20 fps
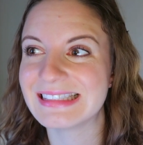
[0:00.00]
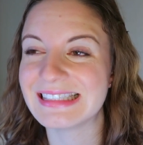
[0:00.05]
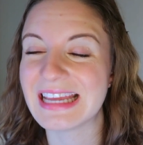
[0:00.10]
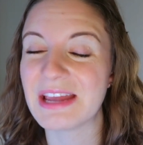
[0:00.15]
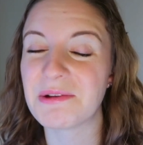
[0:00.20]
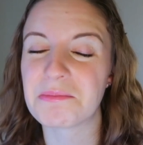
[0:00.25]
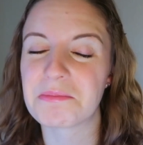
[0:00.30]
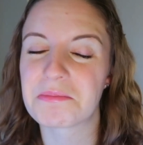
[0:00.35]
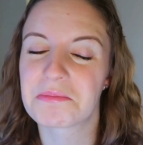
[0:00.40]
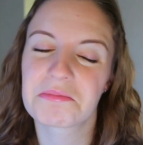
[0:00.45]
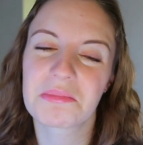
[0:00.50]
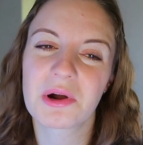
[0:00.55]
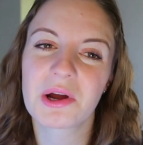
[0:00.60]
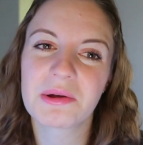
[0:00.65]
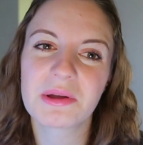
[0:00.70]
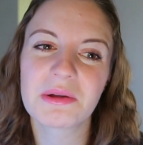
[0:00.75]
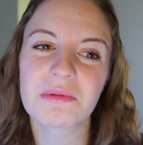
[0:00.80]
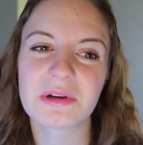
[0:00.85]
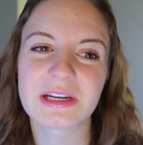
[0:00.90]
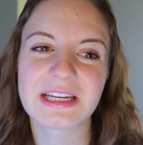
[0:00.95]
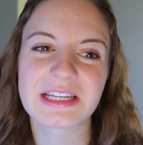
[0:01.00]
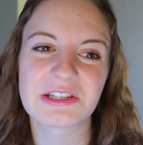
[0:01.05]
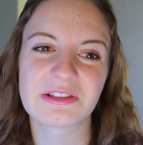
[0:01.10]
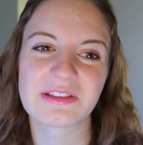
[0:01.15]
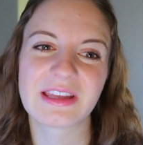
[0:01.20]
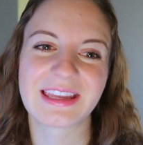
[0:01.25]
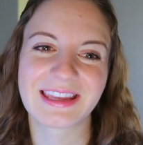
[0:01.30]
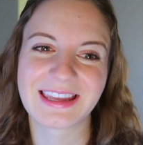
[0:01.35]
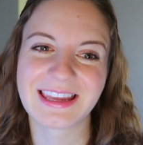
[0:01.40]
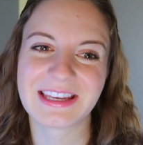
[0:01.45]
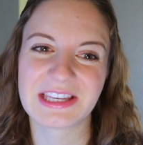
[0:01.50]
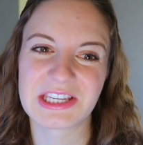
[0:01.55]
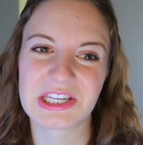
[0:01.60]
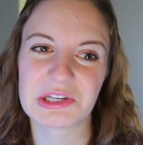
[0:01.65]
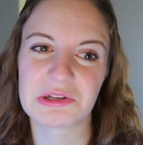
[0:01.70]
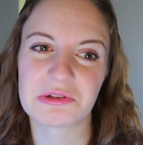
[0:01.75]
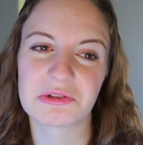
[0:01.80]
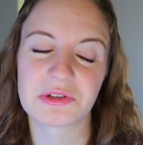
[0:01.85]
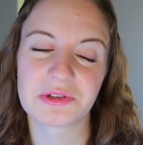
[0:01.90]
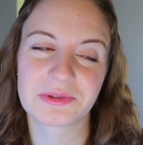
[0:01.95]
they probably wanted to like hit
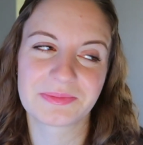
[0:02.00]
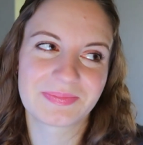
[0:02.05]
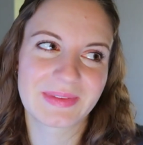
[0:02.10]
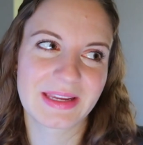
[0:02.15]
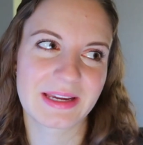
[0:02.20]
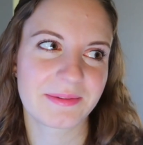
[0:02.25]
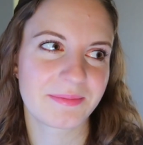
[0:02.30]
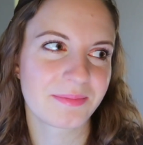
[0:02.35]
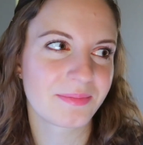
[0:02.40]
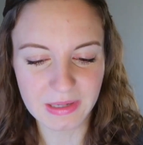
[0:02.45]
you too.